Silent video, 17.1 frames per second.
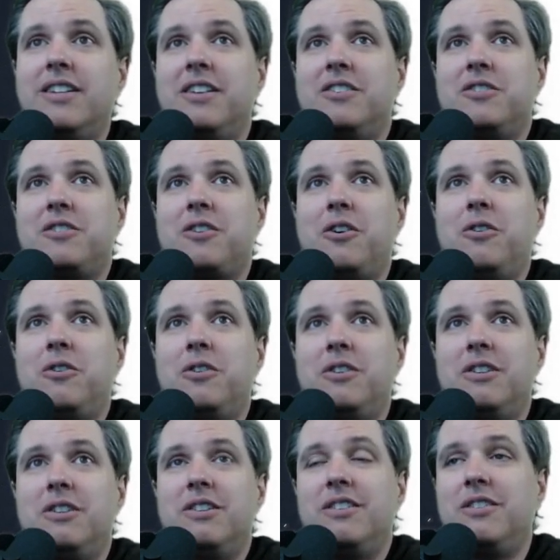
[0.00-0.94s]
So
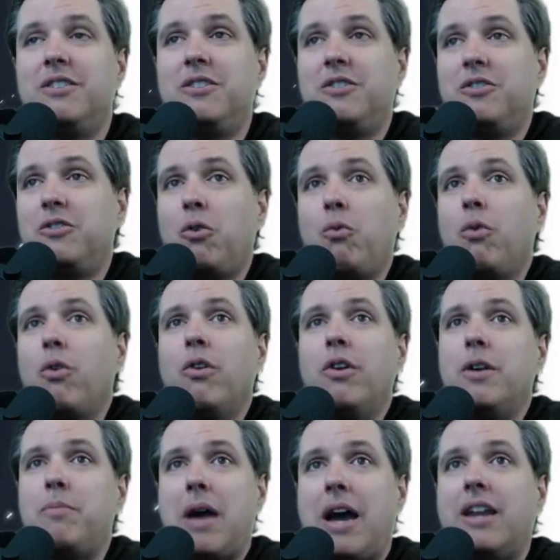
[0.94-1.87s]
don't
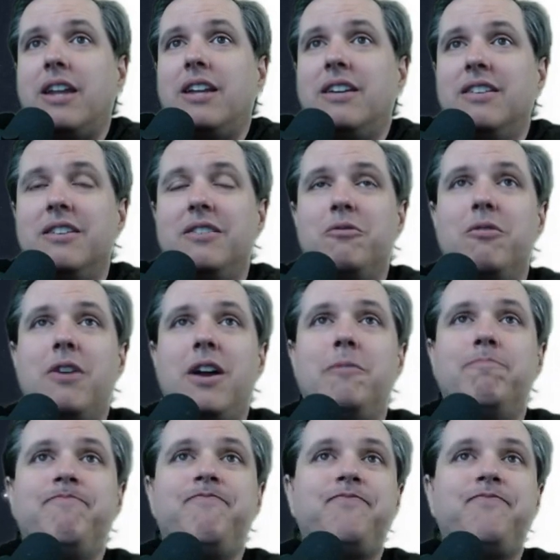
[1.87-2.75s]
worry about it, right?